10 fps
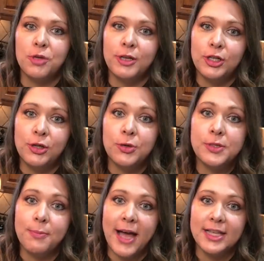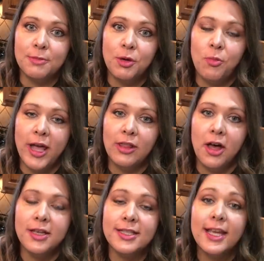McDougall's Maximum Weight
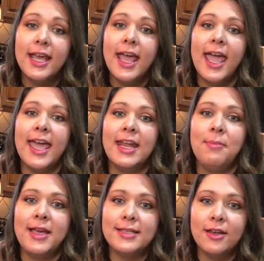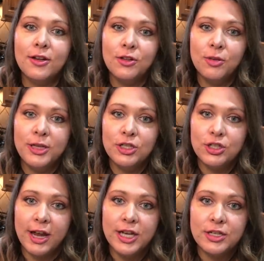Loss, and it may sound a little bit
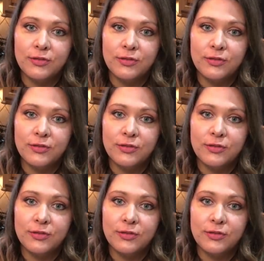strange at